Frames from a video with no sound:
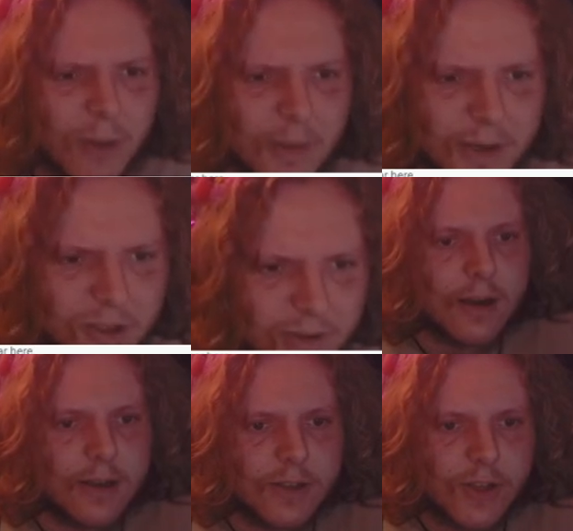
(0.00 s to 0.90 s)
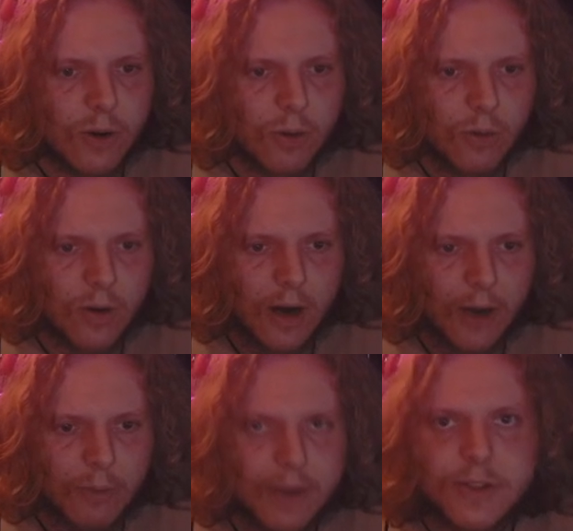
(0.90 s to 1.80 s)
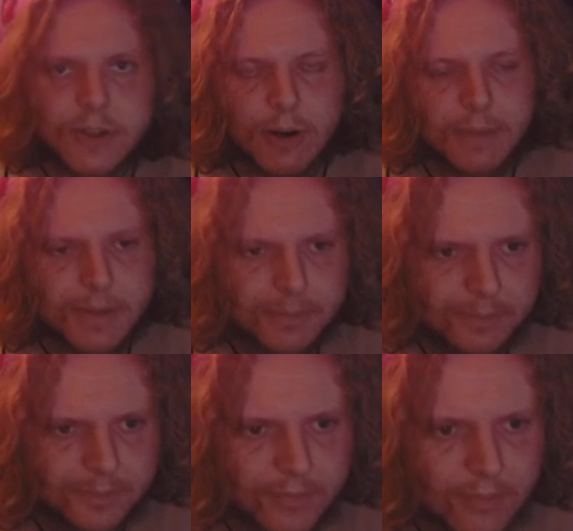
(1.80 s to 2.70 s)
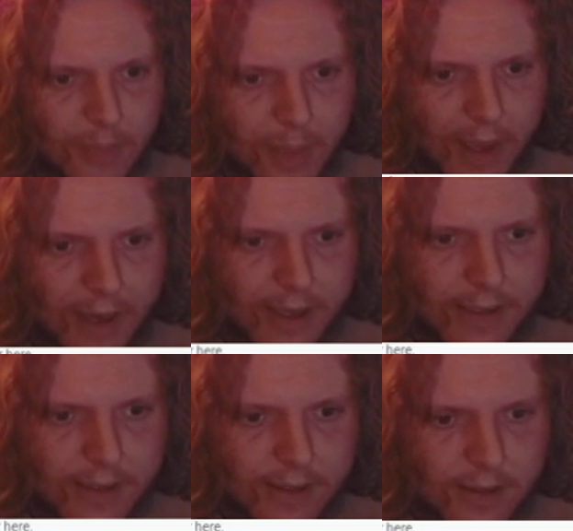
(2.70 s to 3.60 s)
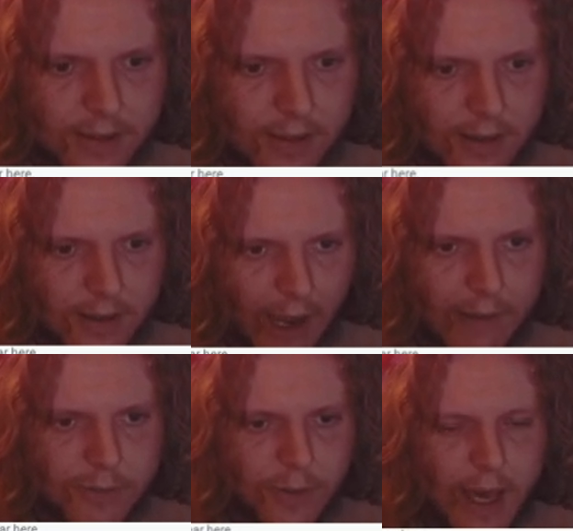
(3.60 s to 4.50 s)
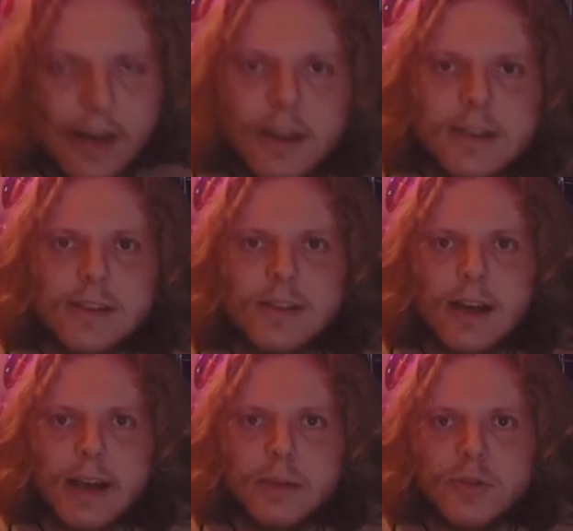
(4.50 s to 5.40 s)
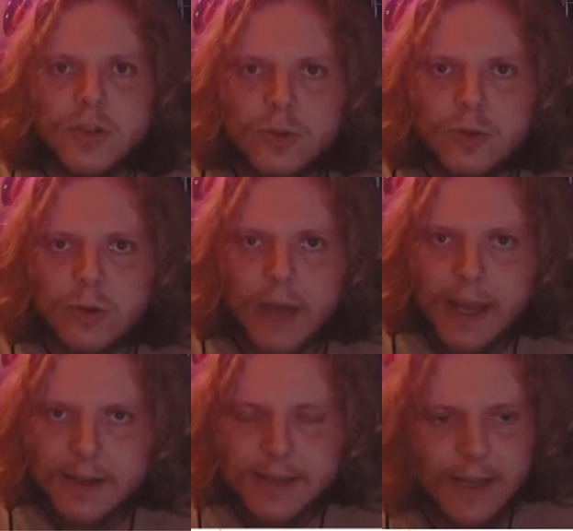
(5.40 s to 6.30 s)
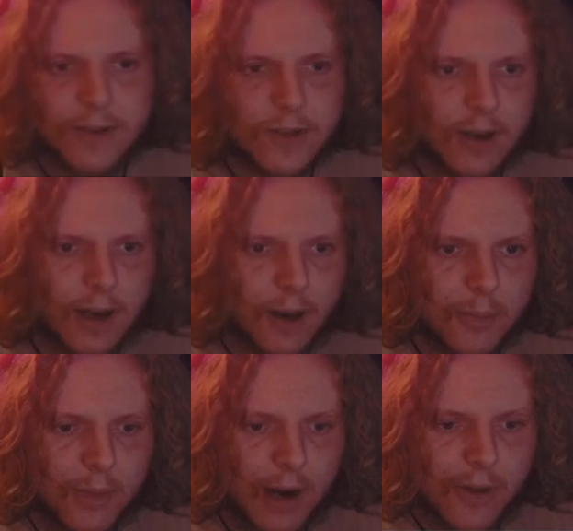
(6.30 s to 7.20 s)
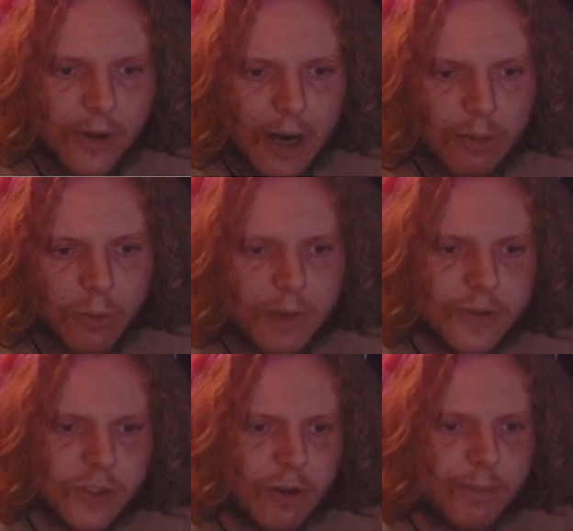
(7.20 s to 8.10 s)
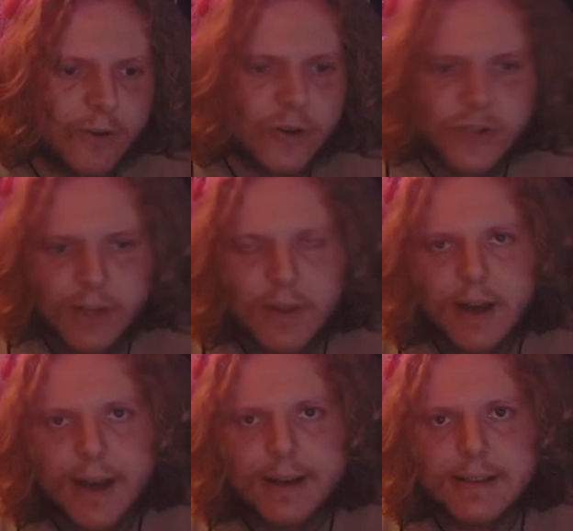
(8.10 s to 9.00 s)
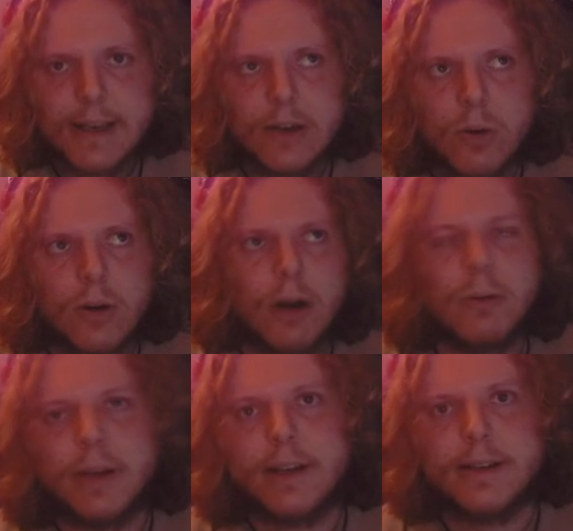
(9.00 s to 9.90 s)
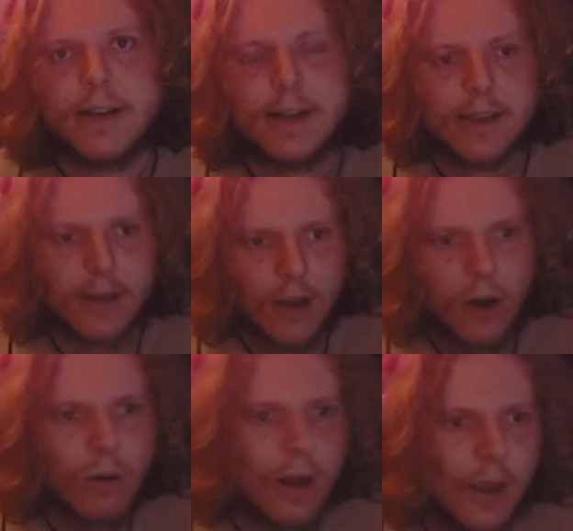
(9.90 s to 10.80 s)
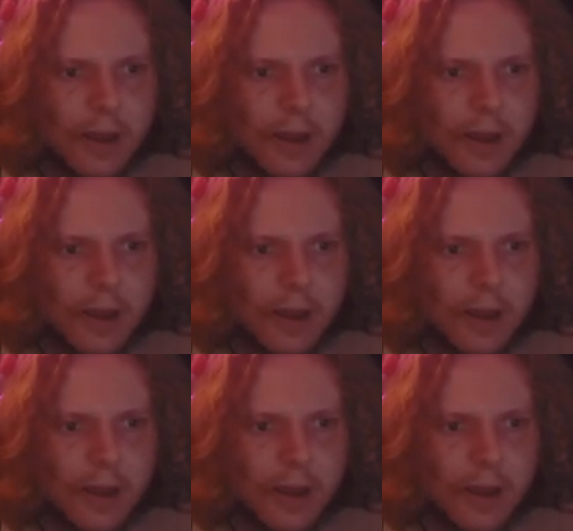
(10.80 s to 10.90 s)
Why am I doing this? So I write the script, and after that, it's time to annotate. Either I will write the script first and then annotate, or I will annotate as I go.